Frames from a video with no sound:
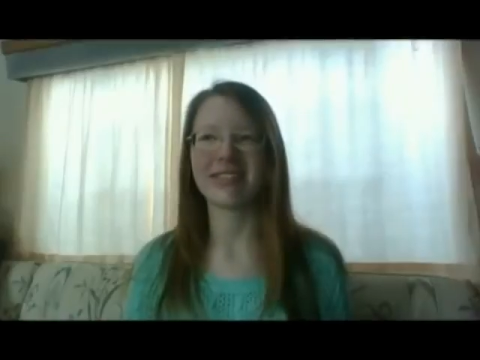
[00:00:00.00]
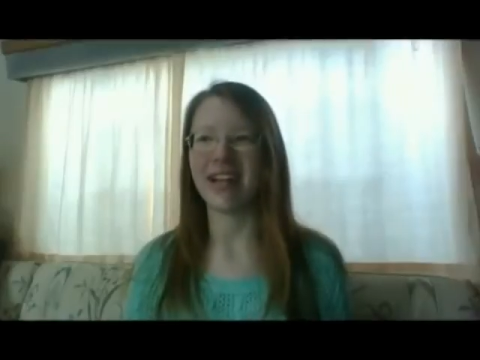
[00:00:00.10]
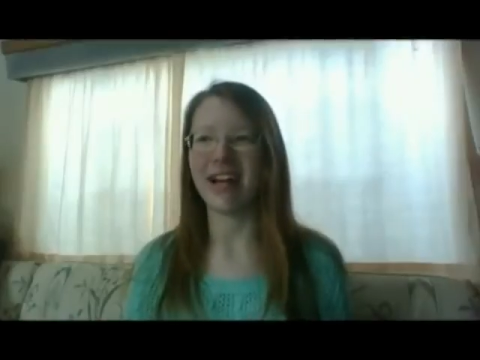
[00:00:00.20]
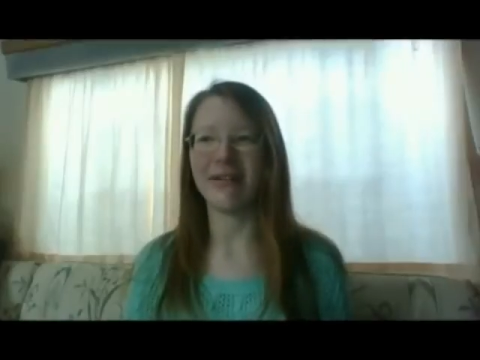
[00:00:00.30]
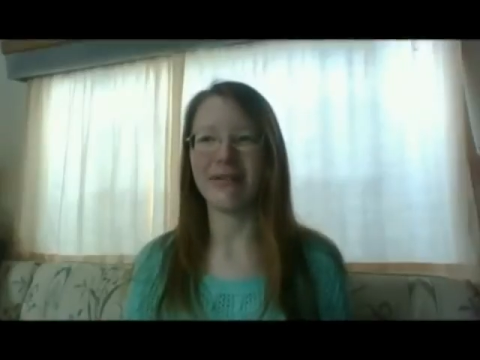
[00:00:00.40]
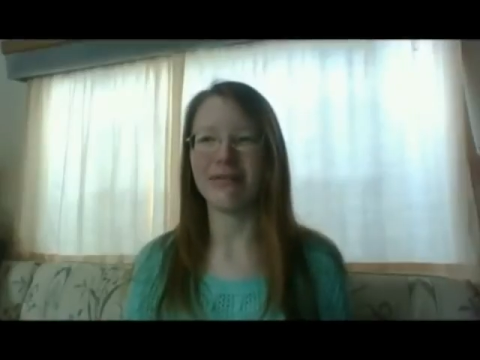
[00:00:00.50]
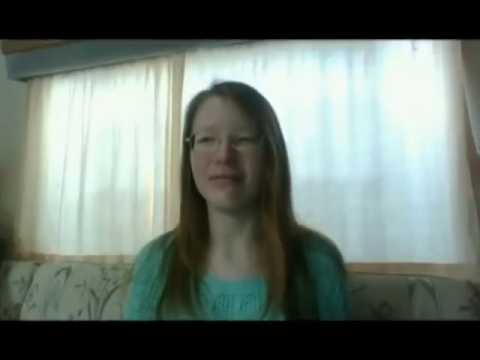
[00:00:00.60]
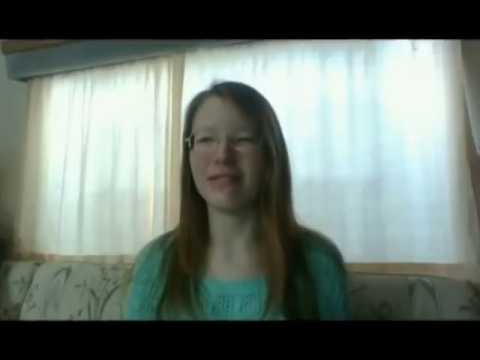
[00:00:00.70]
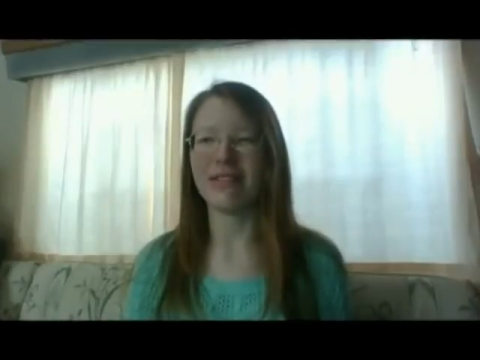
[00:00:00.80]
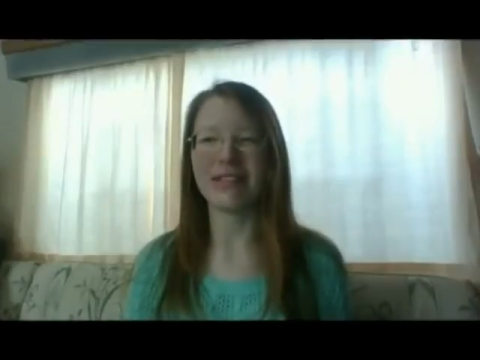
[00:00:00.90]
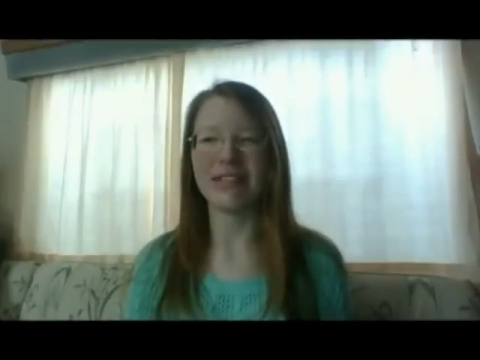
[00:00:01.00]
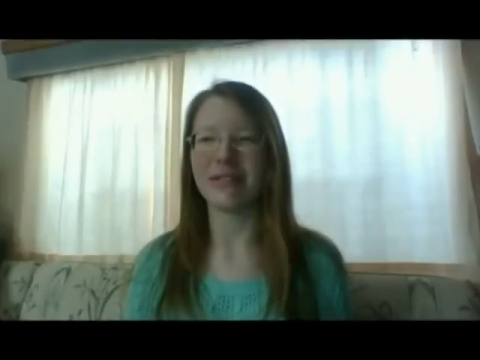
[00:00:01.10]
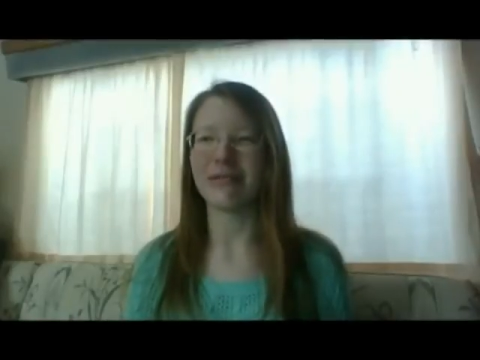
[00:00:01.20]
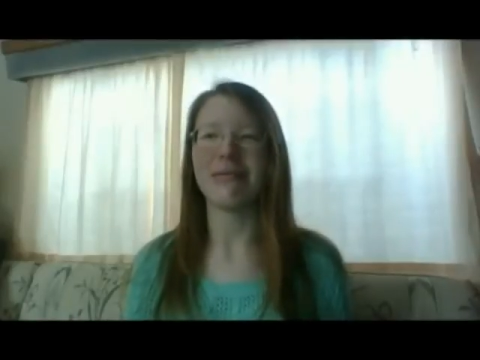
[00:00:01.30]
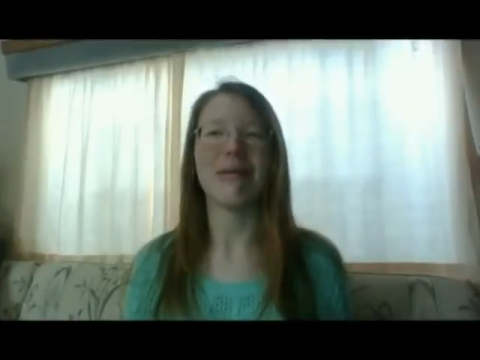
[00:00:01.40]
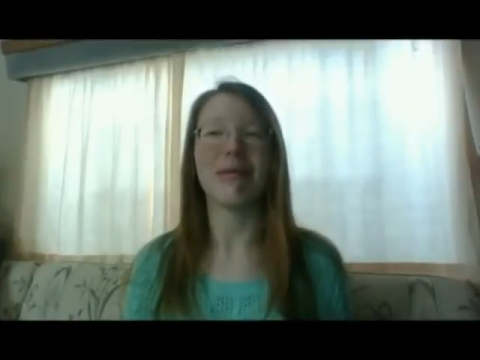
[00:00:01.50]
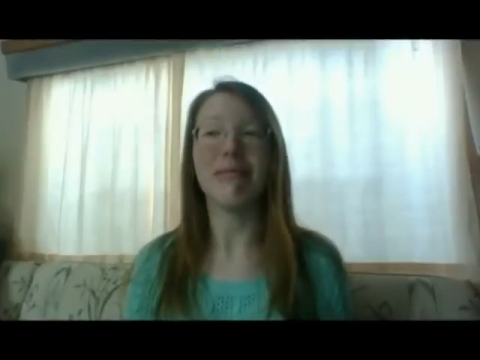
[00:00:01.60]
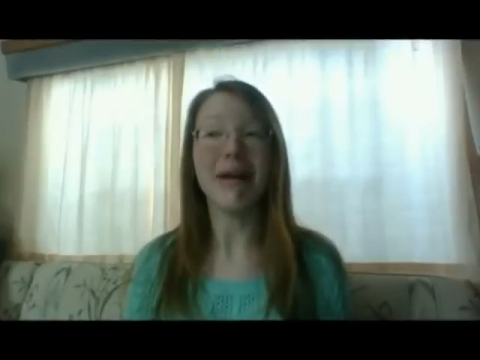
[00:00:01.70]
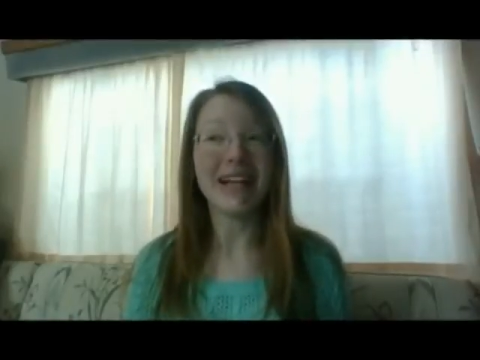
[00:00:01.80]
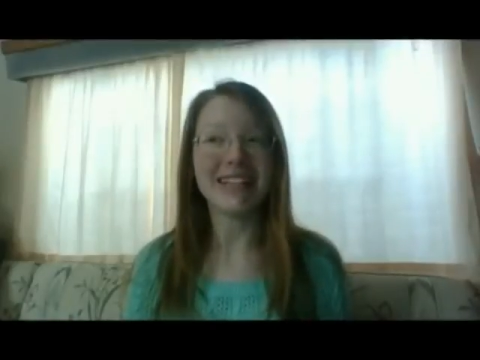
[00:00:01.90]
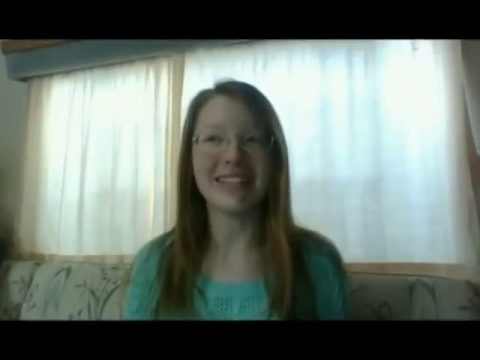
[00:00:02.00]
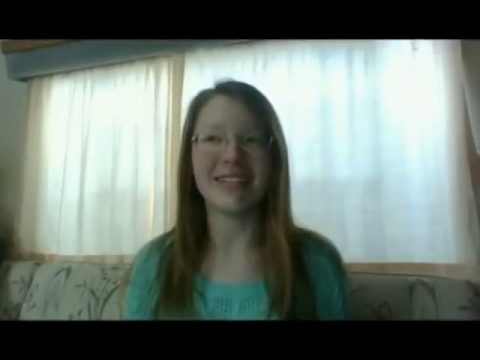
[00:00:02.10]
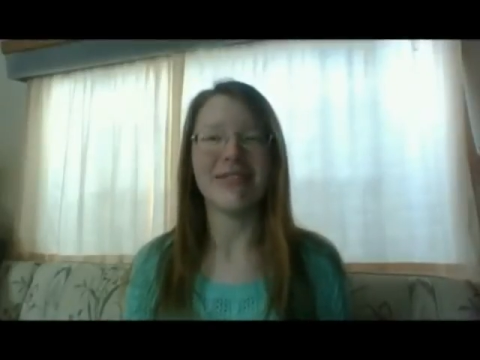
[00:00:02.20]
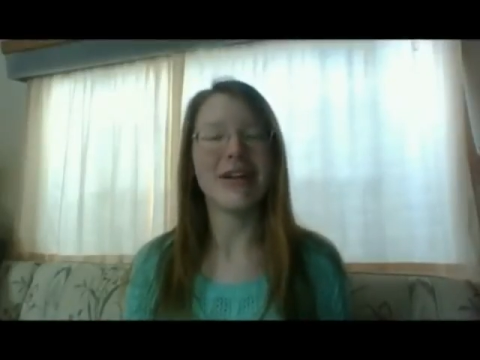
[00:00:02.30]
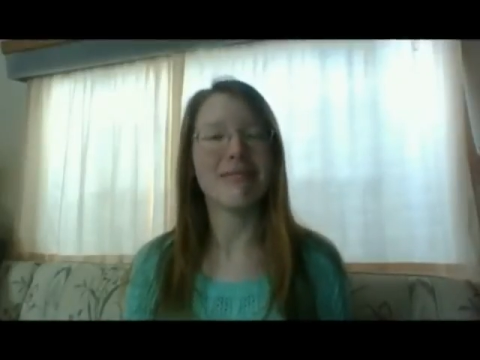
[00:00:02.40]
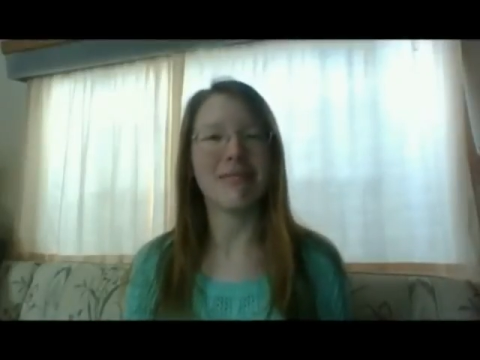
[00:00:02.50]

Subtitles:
I really don't remember much of it,